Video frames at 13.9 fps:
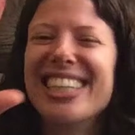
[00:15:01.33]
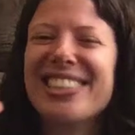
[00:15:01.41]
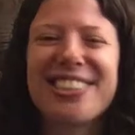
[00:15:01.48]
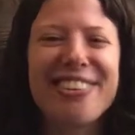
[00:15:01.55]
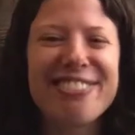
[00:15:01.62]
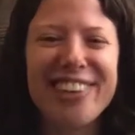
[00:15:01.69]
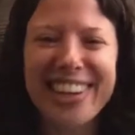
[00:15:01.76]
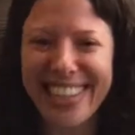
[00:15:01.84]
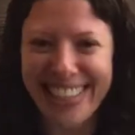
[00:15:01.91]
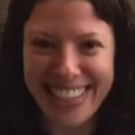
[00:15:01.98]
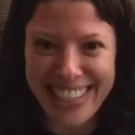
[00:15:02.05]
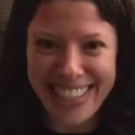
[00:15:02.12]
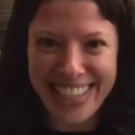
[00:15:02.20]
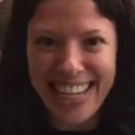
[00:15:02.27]
So fun.
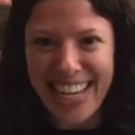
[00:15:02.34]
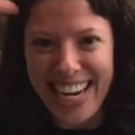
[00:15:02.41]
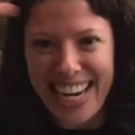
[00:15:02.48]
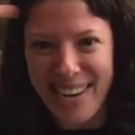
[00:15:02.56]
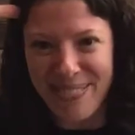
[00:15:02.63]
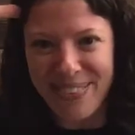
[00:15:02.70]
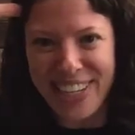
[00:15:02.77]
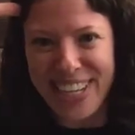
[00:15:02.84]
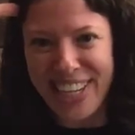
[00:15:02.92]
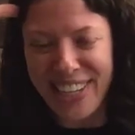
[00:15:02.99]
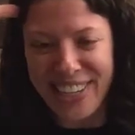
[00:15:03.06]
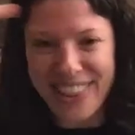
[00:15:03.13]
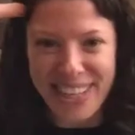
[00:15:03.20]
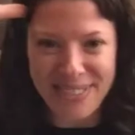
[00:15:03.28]
Now put
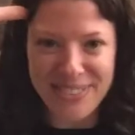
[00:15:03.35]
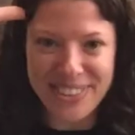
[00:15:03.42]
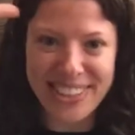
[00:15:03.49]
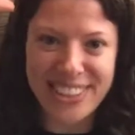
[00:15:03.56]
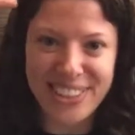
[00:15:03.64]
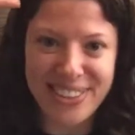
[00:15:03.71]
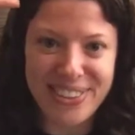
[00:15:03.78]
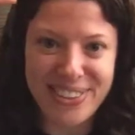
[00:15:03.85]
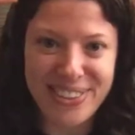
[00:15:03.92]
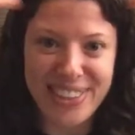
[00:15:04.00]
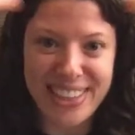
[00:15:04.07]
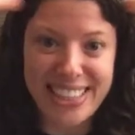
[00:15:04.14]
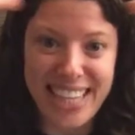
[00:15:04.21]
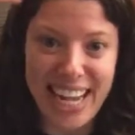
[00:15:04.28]
your thumbs to
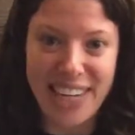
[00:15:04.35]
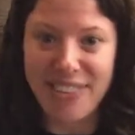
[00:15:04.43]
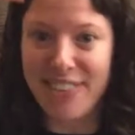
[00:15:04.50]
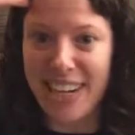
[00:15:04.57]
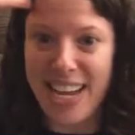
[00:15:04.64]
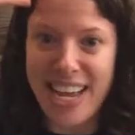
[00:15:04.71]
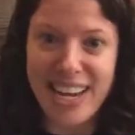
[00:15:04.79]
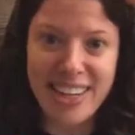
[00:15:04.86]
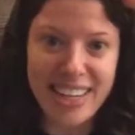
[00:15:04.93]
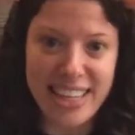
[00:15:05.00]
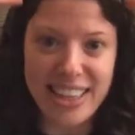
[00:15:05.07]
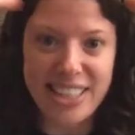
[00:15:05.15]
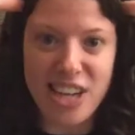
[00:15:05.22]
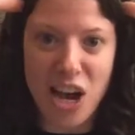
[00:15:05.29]
the side of your head, like at
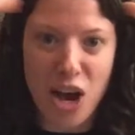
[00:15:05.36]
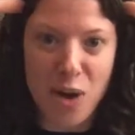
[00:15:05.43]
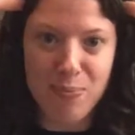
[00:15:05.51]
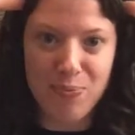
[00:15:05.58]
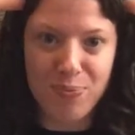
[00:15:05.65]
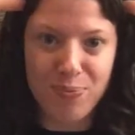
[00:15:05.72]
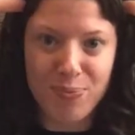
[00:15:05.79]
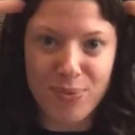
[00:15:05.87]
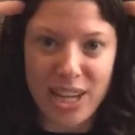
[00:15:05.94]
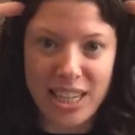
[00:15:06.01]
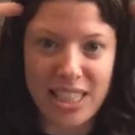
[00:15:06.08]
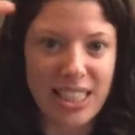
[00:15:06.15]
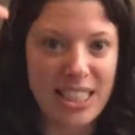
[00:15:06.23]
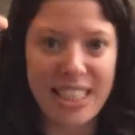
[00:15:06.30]
the top, and
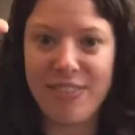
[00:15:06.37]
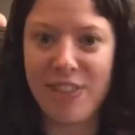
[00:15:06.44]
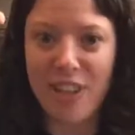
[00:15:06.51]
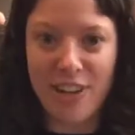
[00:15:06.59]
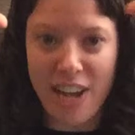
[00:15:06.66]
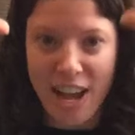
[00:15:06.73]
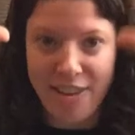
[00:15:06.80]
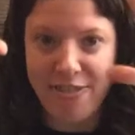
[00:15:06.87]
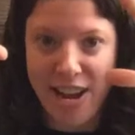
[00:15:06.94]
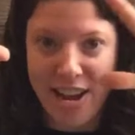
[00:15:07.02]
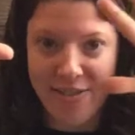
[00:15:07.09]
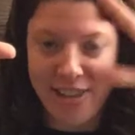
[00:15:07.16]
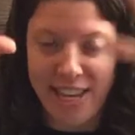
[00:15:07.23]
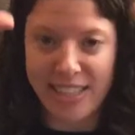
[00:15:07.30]
just leave your high
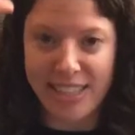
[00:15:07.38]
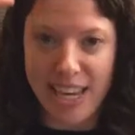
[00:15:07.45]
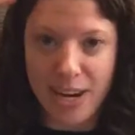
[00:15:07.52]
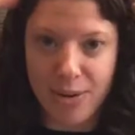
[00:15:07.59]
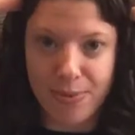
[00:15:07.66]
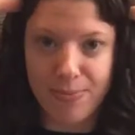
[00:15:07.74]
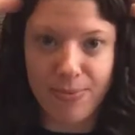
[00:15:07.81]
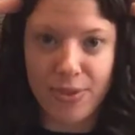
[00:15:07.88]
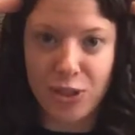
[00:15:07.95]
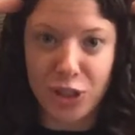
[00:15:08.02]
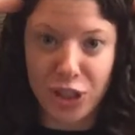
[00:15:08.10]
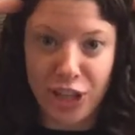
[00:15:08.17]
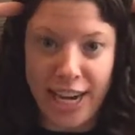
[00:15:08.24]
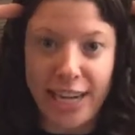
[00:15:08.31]
five hands out. Those are
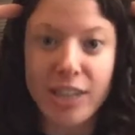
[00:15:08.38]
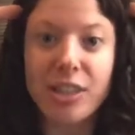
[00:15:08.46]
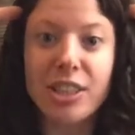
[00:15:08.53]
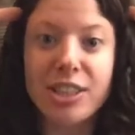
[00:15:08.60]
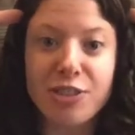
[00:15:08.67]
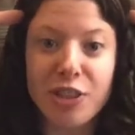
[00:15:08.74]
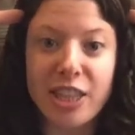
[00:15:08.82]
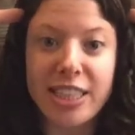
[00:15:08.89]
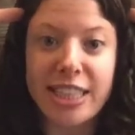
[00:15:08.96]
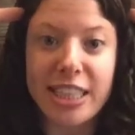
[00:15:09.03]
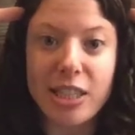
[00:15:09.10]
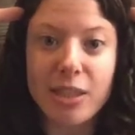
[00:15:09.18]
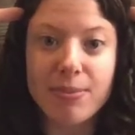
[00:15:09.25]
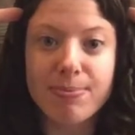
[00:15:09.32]
your antlers for the deer.